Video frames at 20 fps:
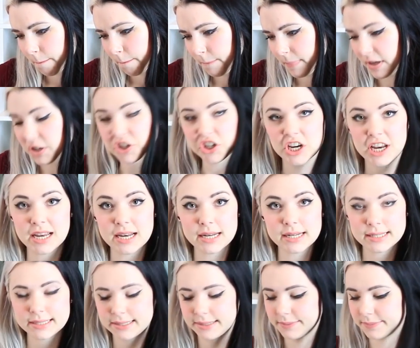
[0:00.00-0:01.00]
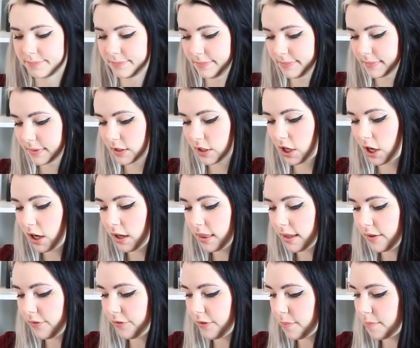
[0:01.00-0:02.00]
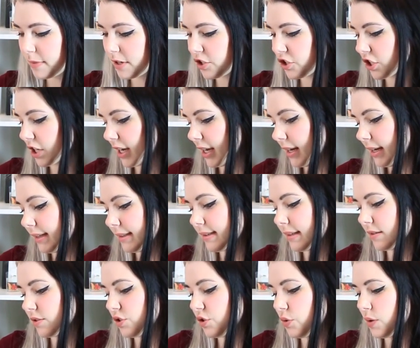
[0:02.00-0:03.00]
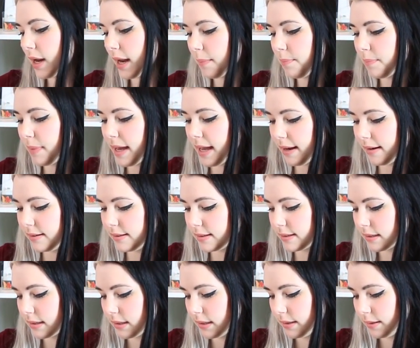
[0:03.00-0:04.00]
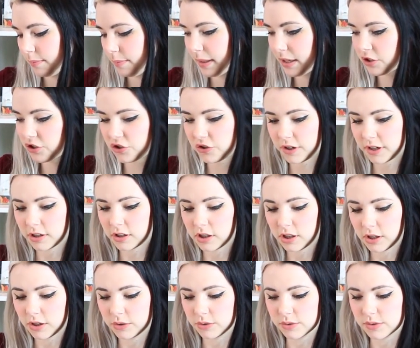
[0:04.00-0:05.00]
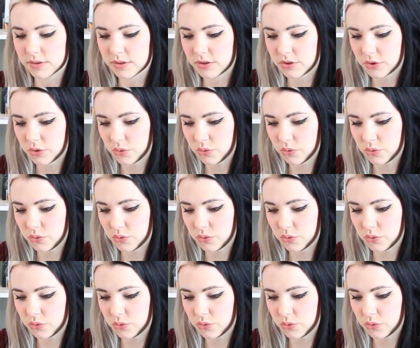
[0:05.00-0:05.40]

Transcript: Michigan. Carla from Michigan. It says, "Do not bend. Picture enclosed."